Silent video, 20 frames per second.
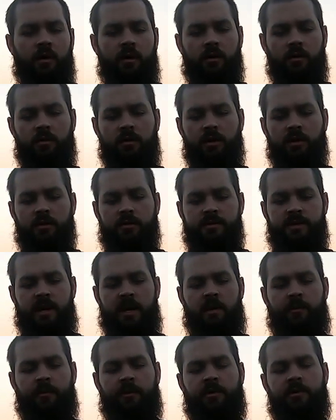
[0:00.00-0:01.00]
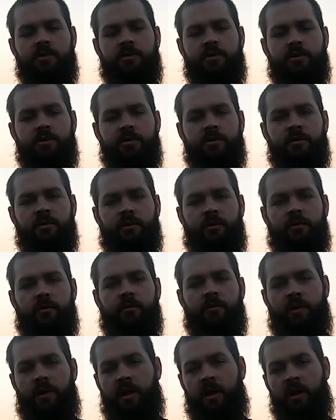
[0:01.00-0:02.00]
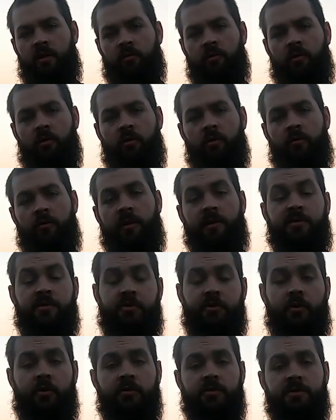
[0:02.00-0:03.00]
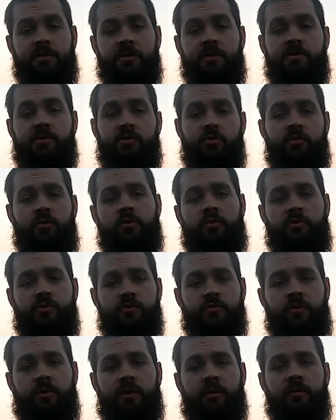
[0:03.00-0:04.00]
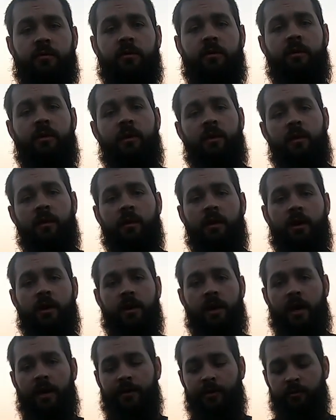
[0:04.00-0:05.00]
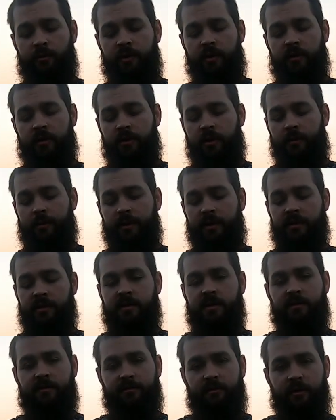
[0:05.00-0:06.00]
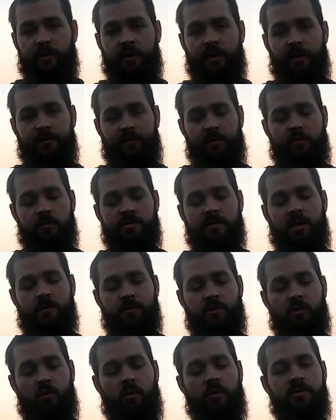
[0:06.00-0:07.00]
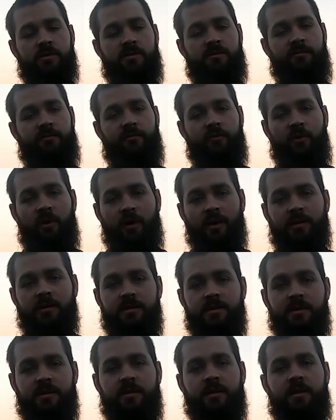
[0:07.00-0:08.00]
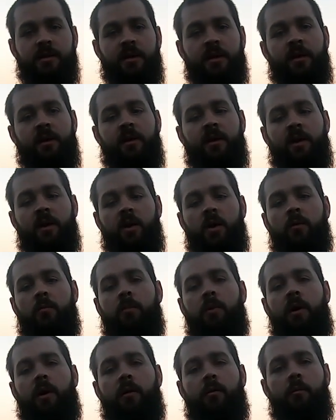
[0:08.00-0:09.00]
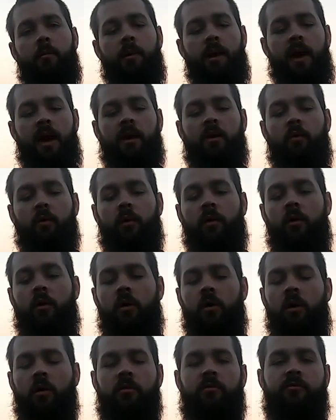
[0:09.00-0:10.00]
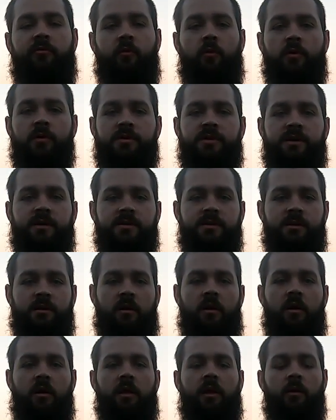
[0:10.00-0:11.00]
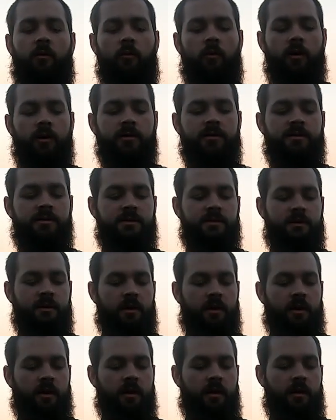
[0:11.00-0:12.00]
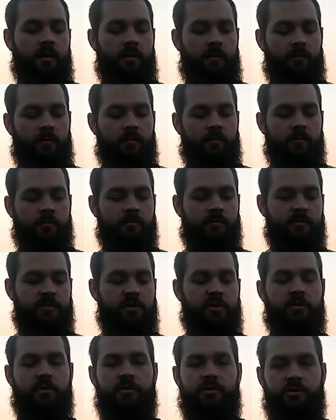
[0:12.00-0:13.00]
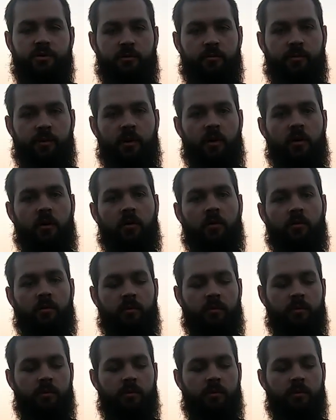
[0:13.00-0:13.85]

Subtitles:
you can damage the arrow that's closest to your string. Now, it'd be a little bit different if it was up towards the front, but back where all the force hits it all at once, it turns your bow